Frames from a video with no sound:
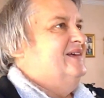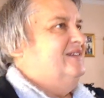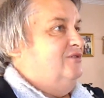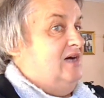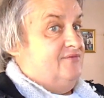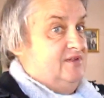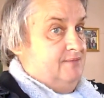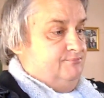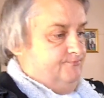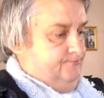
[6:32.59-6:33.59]
Look after
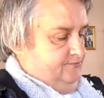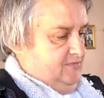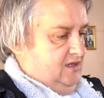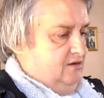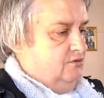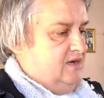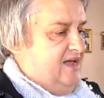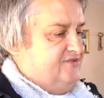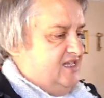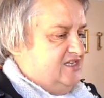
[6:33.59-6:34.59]

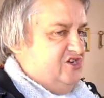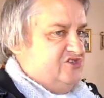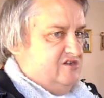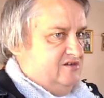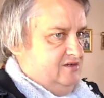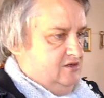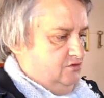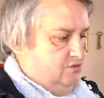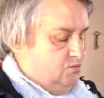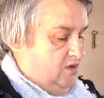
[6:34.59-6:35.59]
that kitten
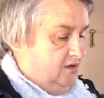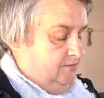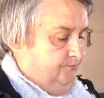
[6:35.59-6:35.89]
too, as well.